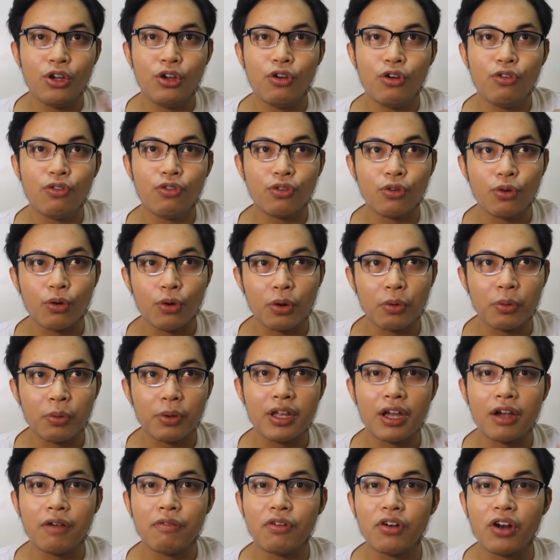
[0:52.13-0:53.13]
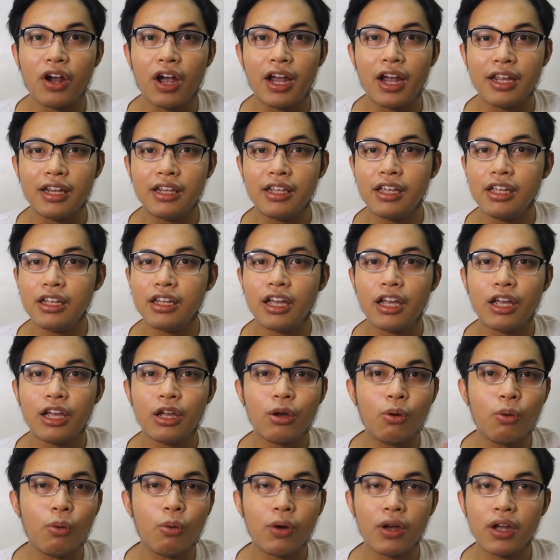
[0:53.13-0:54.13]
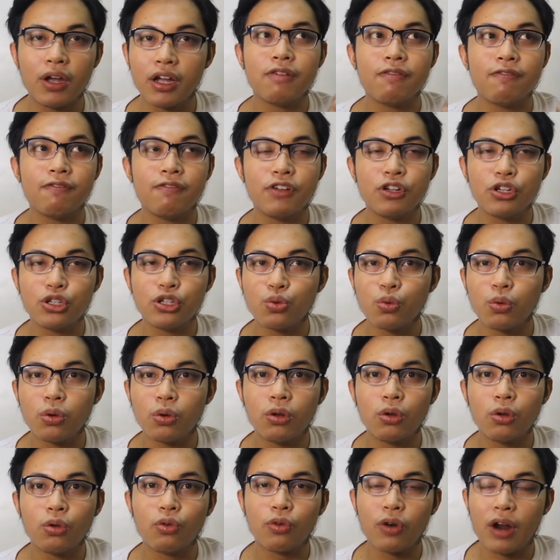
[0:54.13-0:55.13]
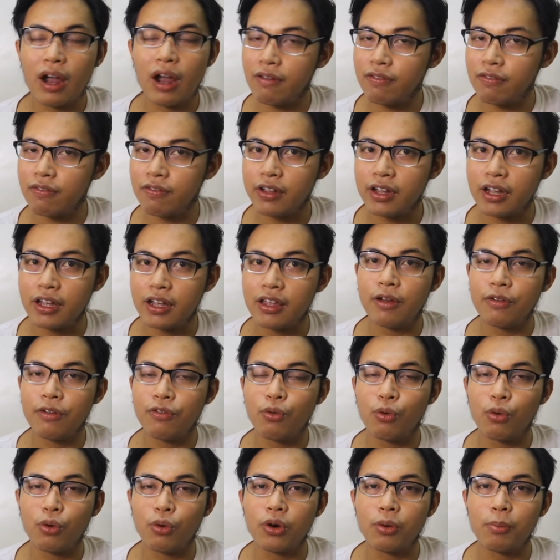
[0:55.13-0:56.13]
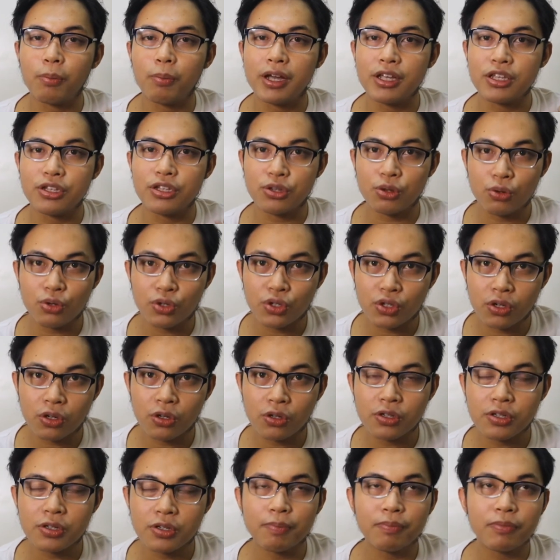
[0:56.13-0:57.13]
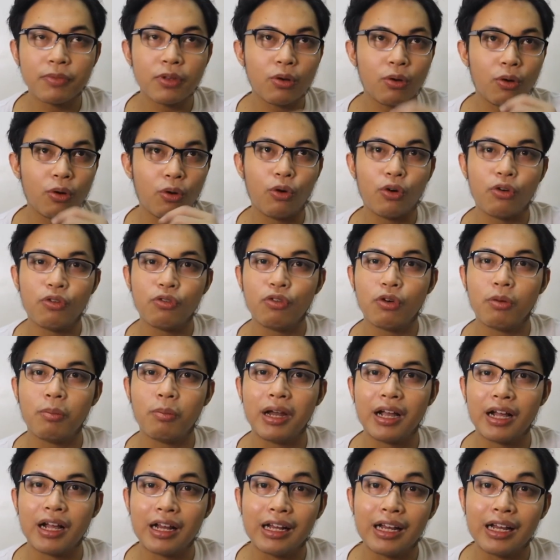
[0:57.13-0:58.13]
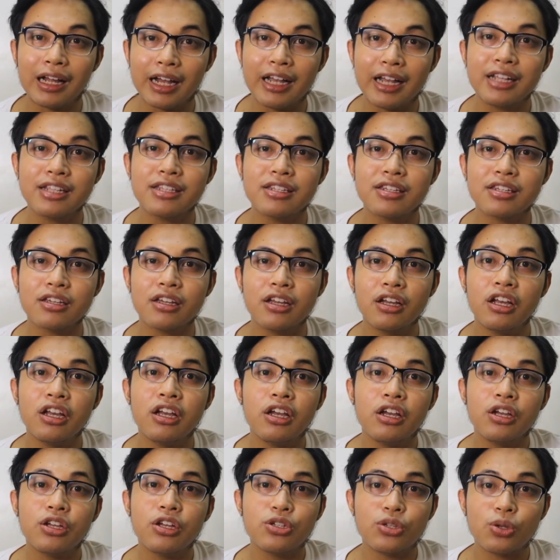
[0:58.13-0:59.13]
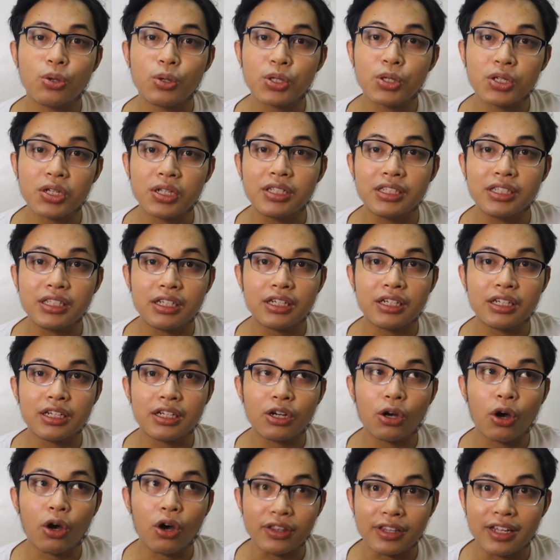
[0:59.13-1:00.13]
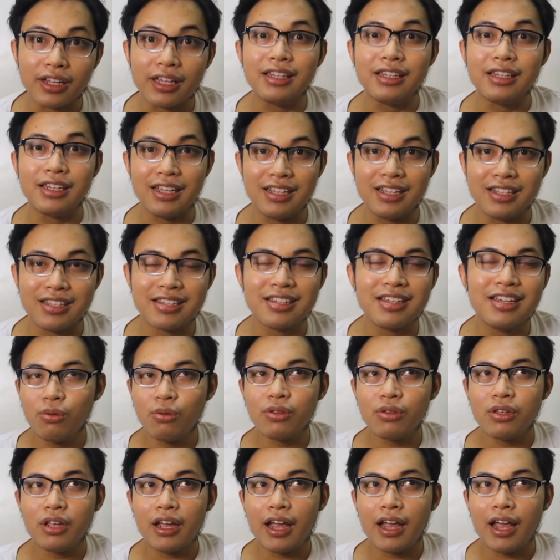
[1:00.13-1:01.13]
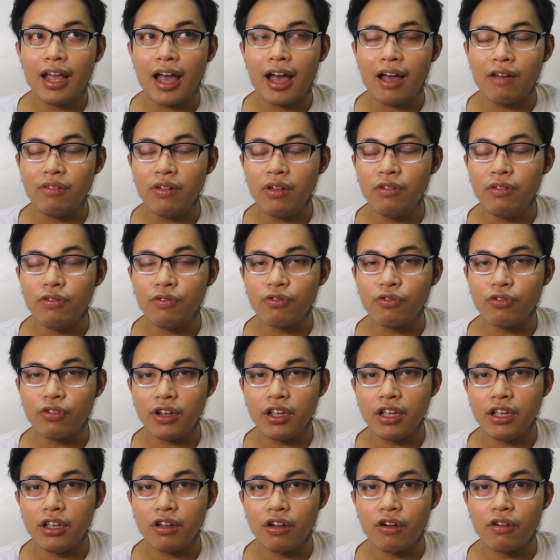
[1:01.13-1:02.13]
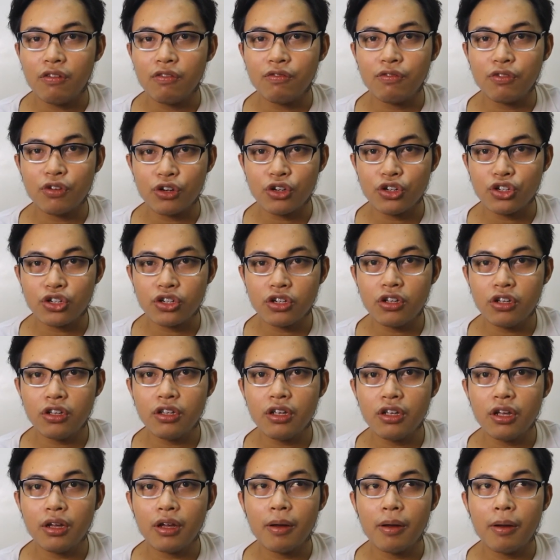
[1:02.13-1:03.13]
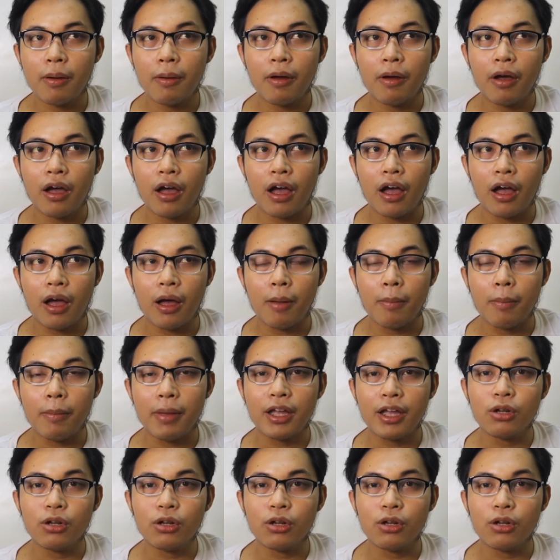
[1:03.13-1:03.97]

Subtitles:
for whenever I need a quick visual graphic for my socials or for my clients' social content needs. They have a free version and